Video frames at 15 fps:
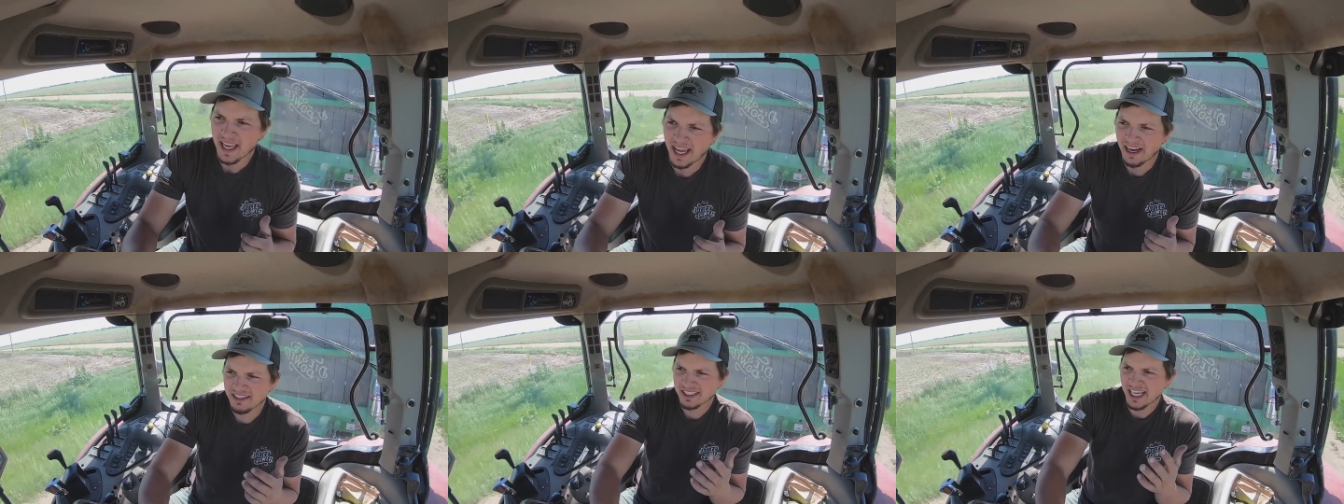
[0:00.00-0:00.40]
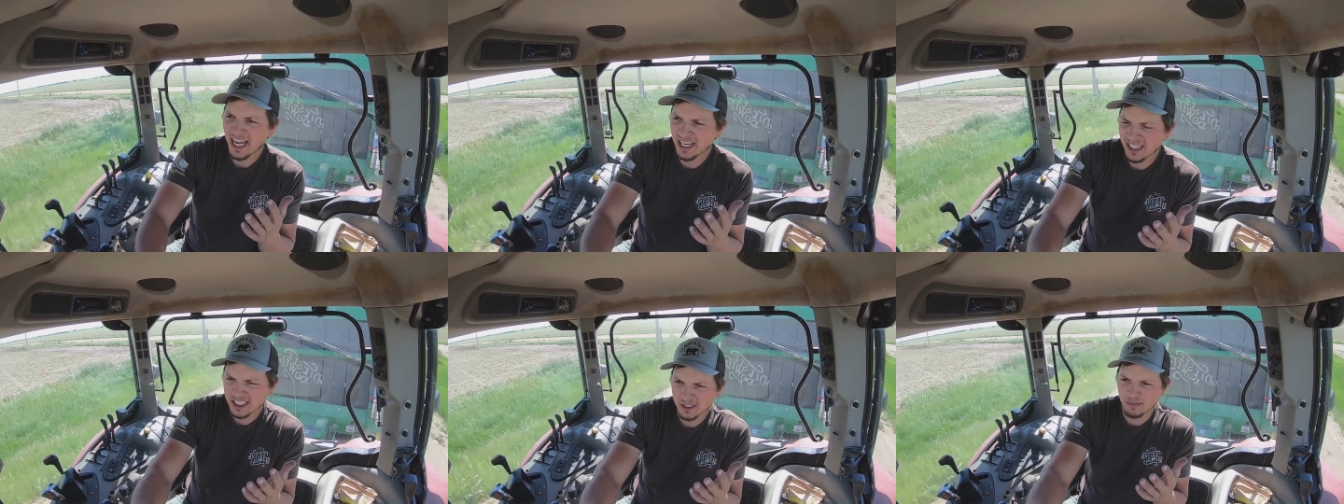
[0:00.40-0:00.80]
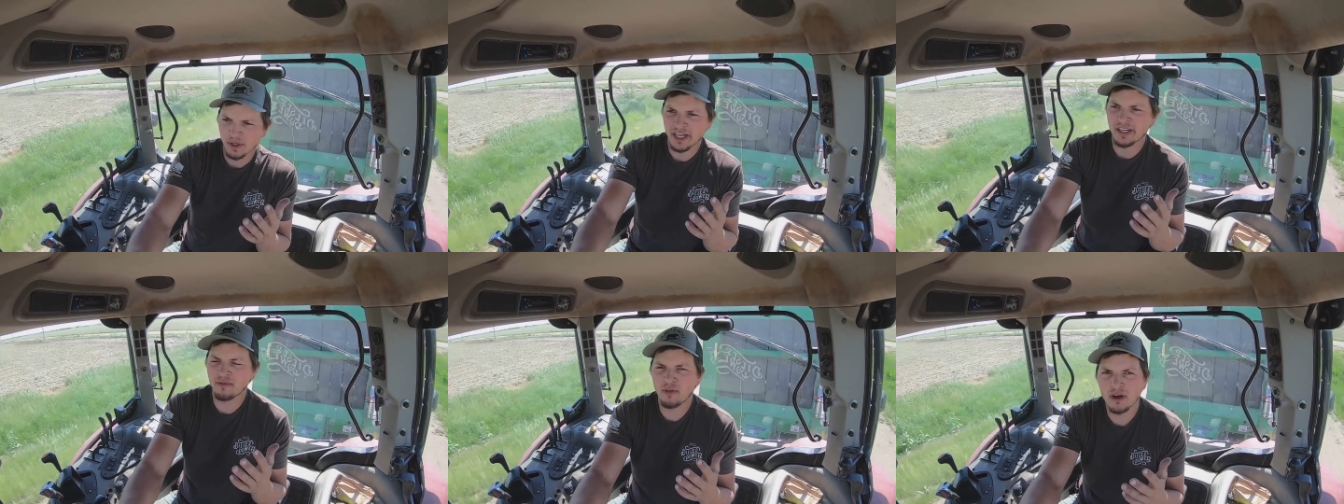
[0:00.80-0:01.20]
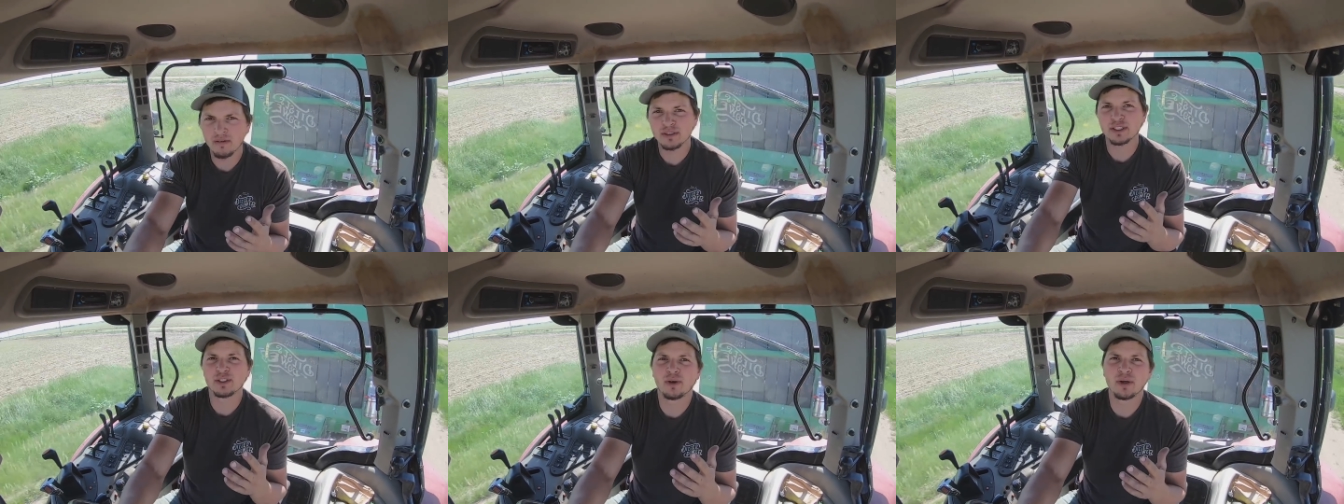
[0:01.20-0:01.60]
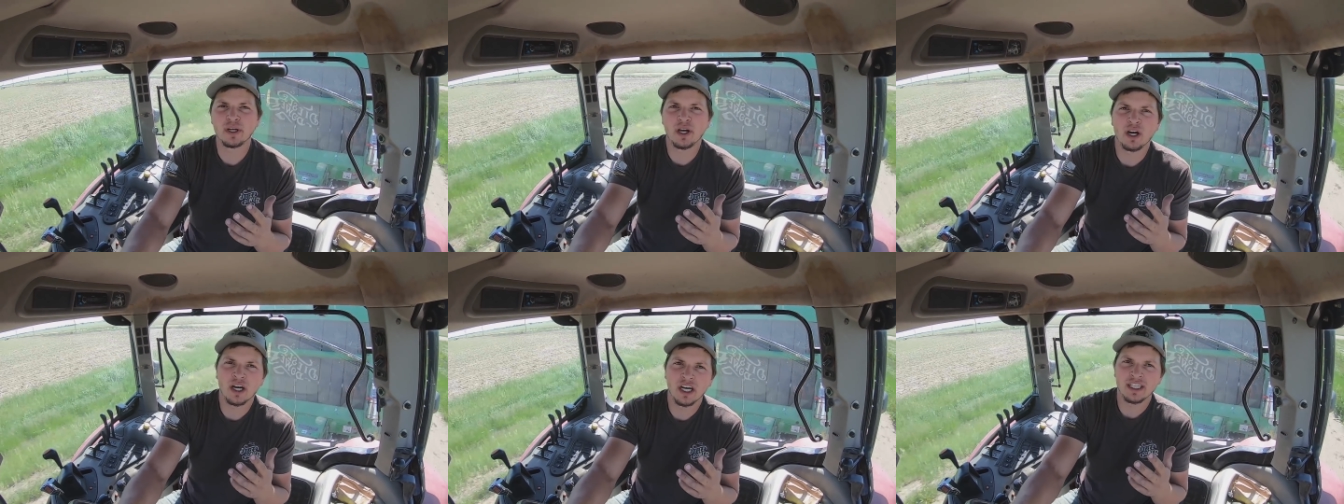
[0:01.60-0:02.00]
and I was kind of explaining what was
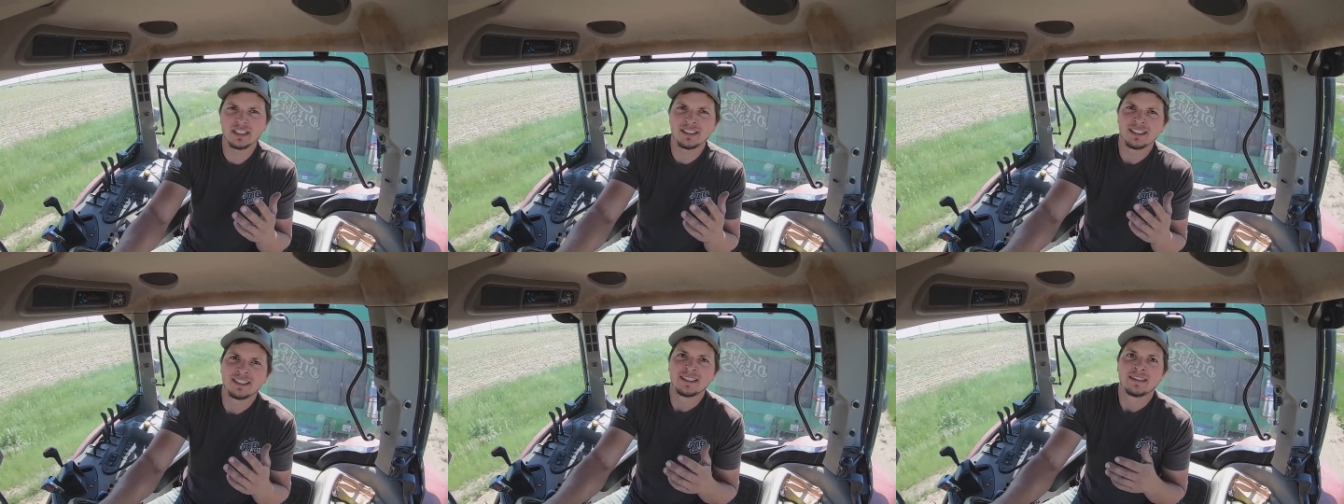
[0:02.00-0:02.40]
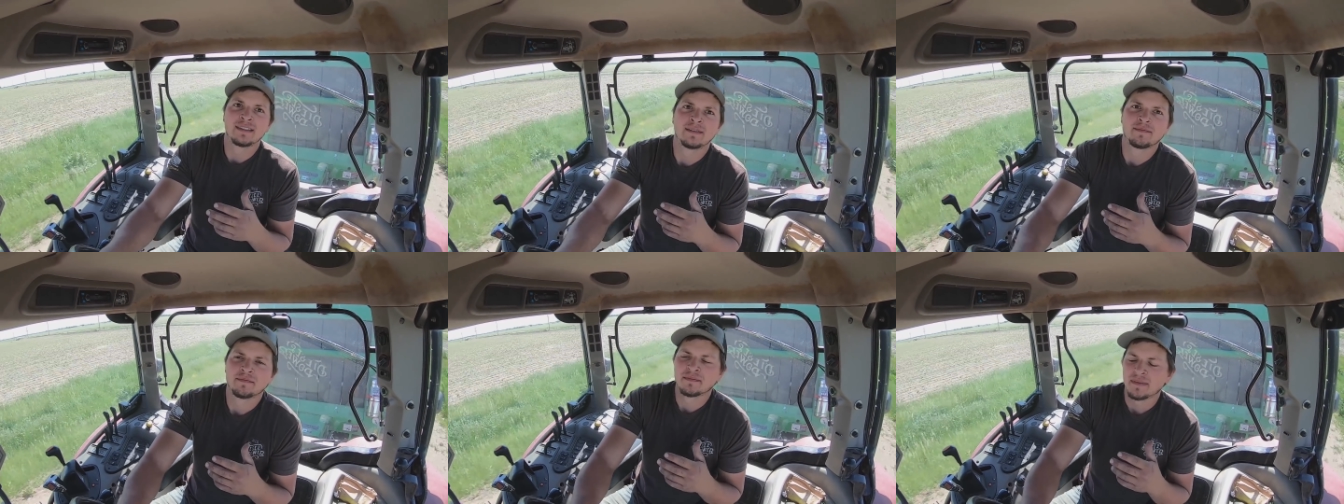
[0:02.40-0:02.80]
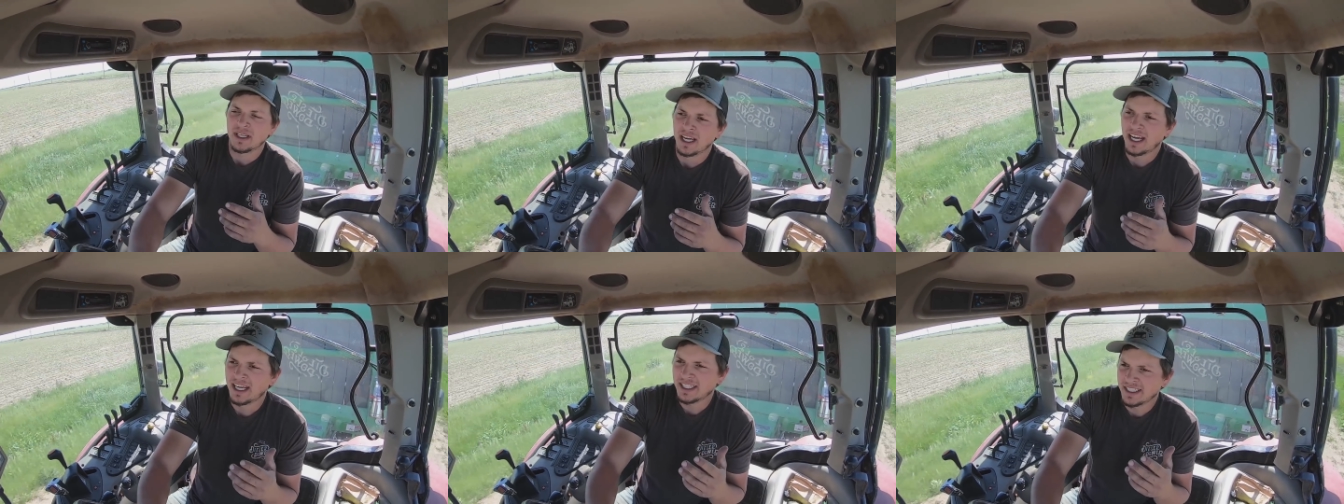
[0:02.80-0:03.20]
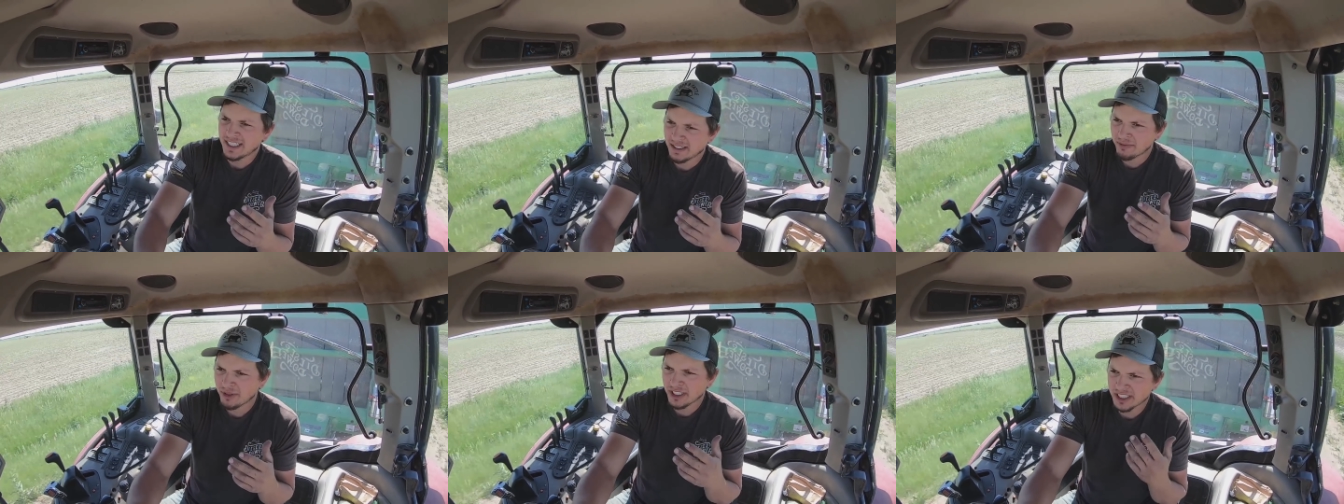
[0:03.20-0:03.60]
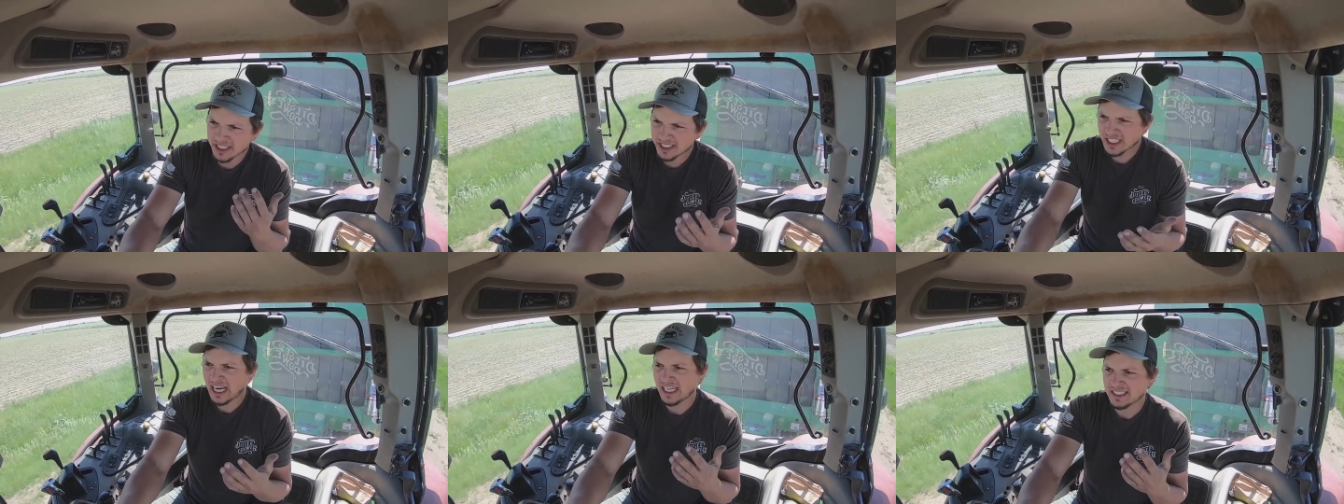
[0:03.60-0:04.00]
going on, and then we
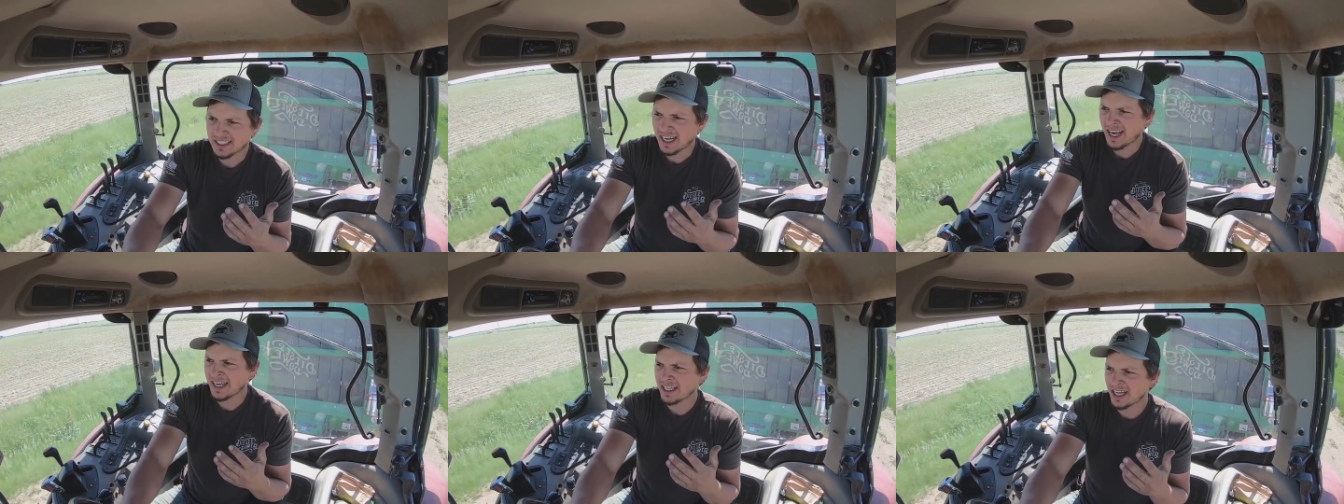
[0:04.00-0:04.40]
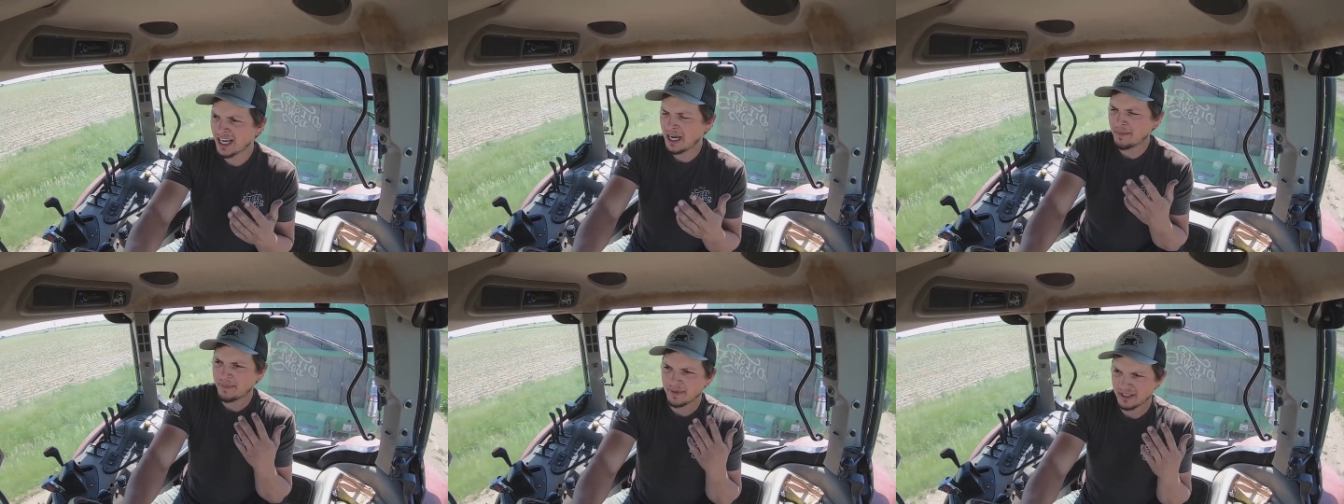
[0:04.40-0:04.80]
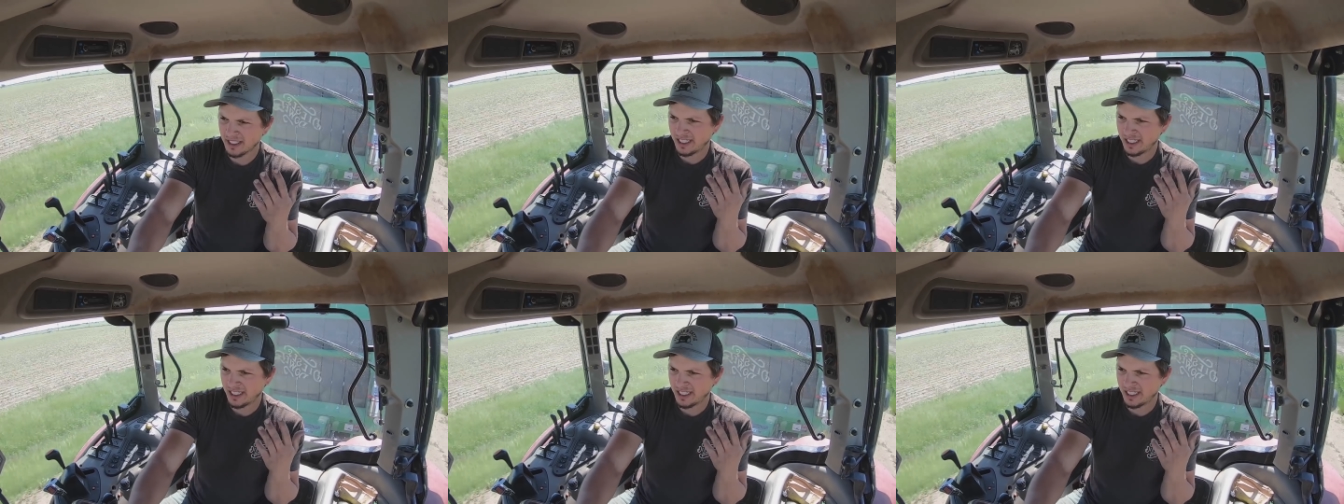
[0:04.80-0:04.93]
just got tied up.